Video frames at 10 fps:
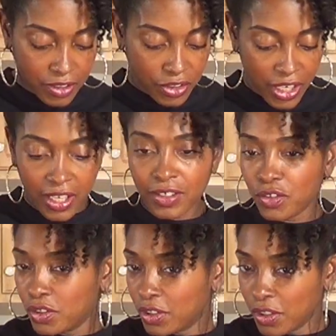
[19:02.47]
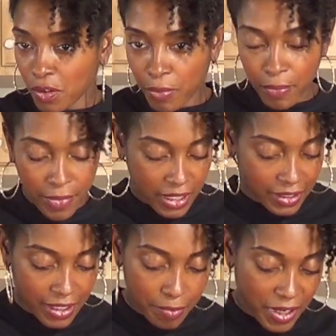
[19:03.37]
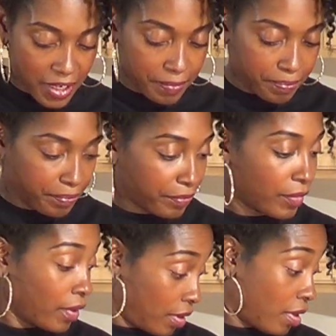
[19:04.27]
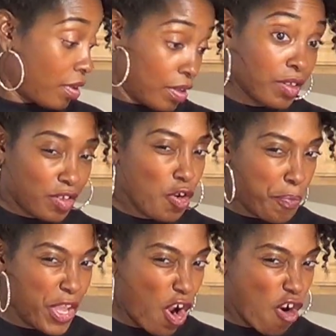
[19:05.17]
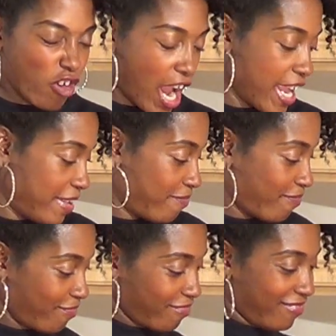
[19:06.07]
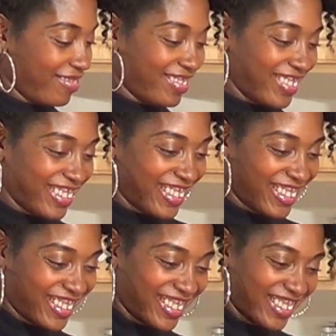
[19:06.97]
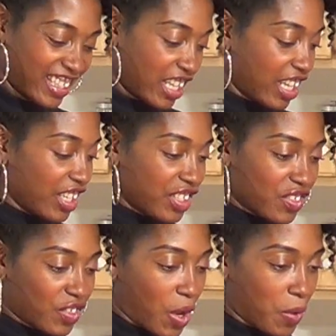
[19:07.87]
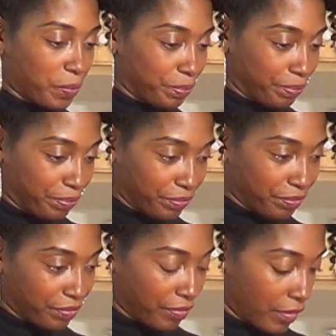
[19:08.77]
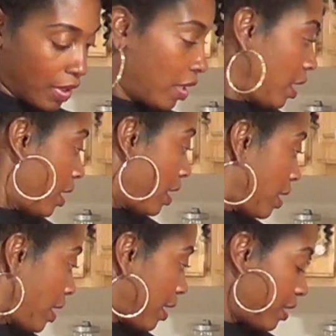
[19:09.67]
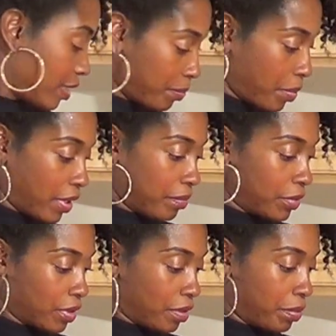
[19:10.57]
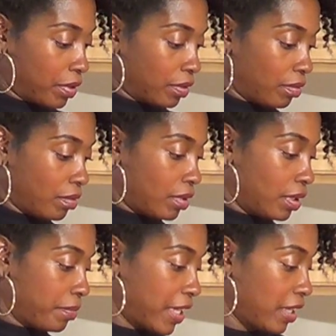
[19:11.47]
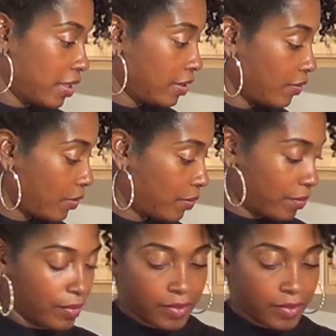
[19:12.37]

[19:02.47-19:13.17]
get your hands just a little bit messy, but you'll be all right. So, at this point, I'm just going to put a little oil in my hands